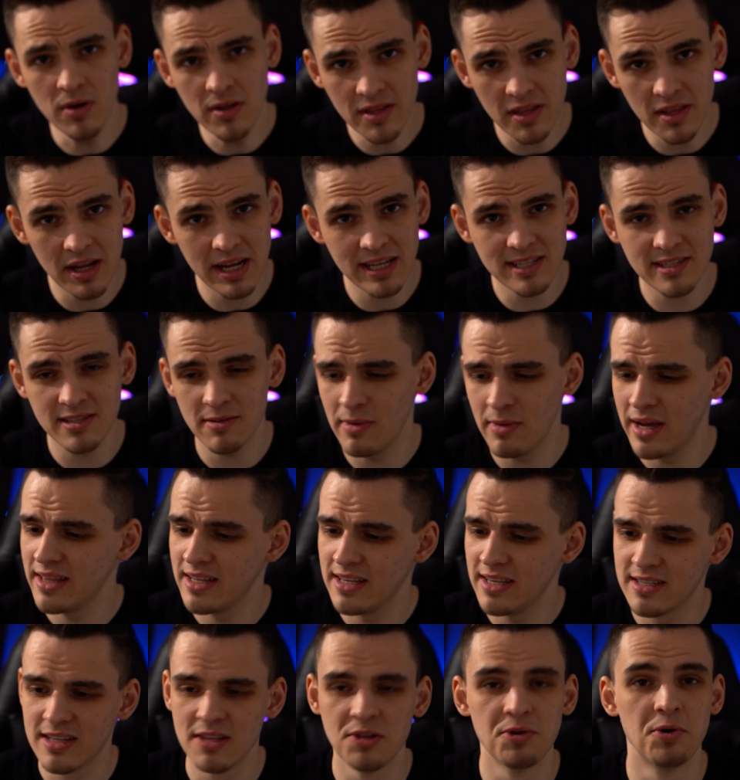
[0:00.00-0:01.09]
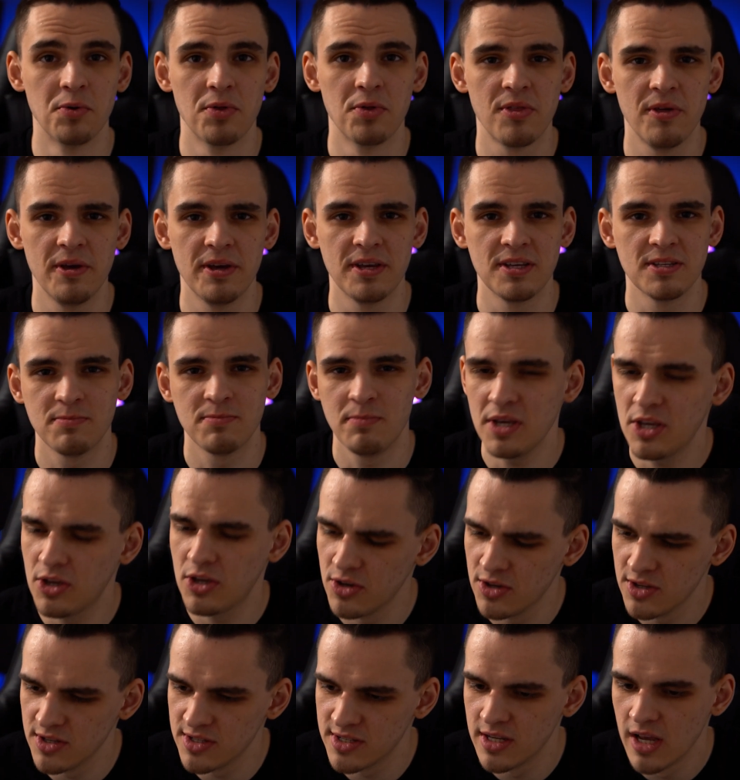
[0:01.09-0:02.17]
underestimate these little things
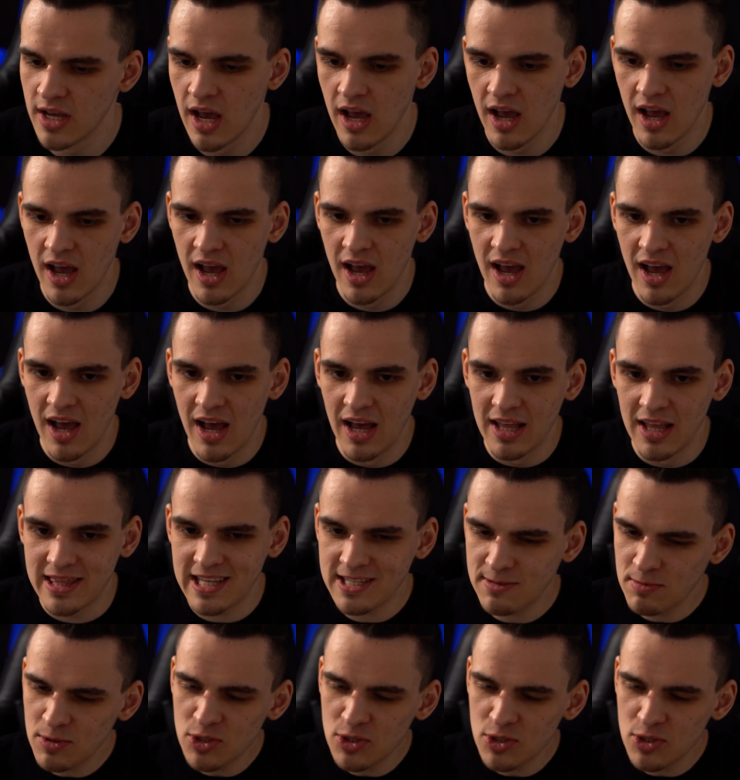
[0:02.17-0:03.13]
because there's